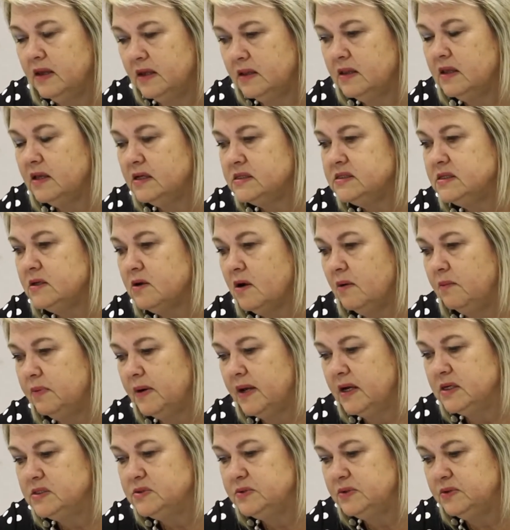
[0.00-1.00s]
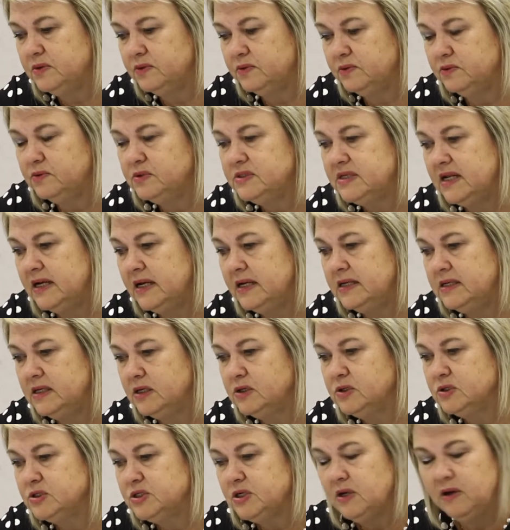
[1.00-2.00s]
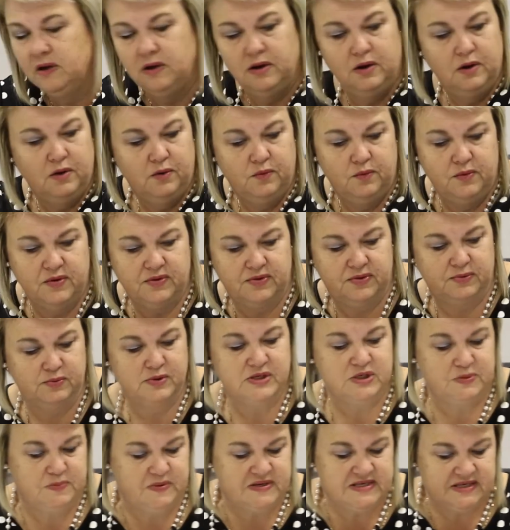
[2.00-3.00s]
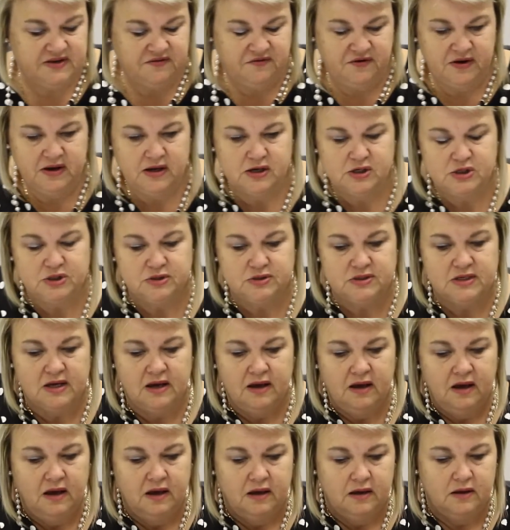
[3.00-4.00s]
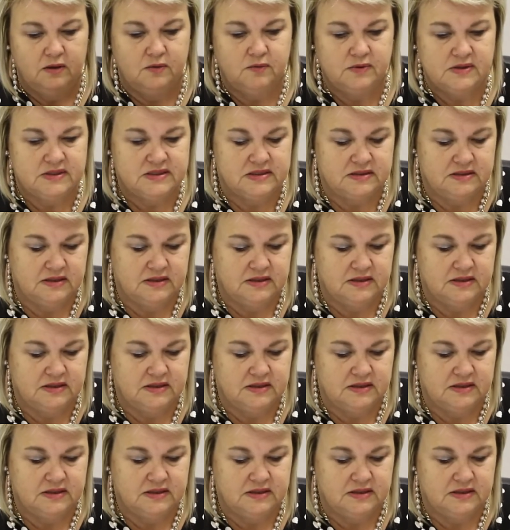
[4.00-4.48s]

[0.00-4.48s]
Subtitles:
is in compliance with the rules and it deals with specific issues. You will